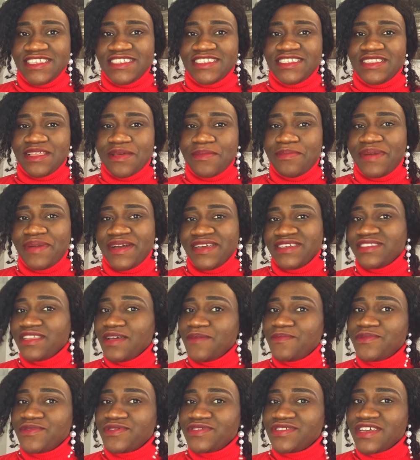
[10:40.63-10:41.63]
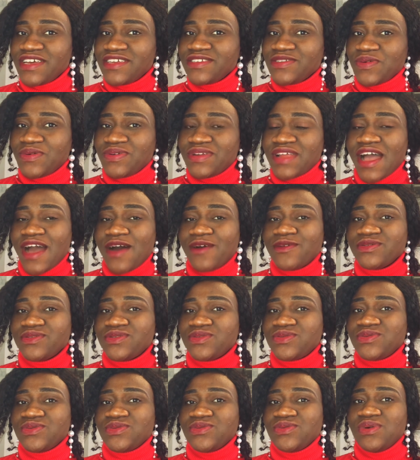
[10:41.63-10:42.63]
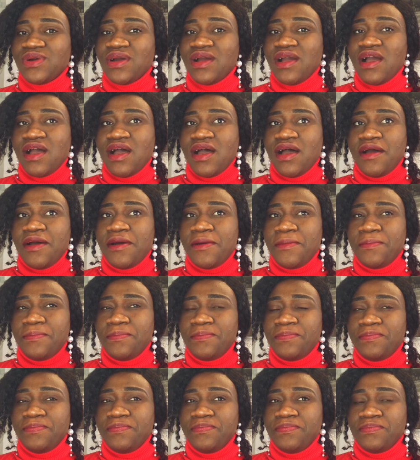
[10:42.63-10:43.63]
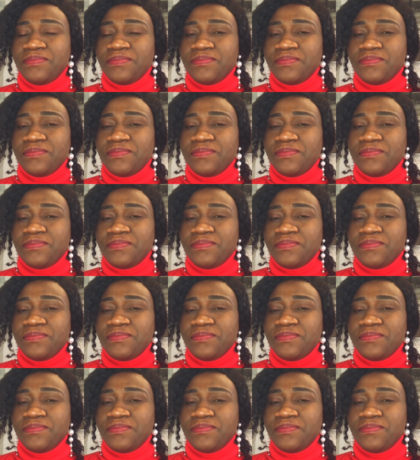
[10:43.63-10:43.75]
step-by-step -step process on how to um,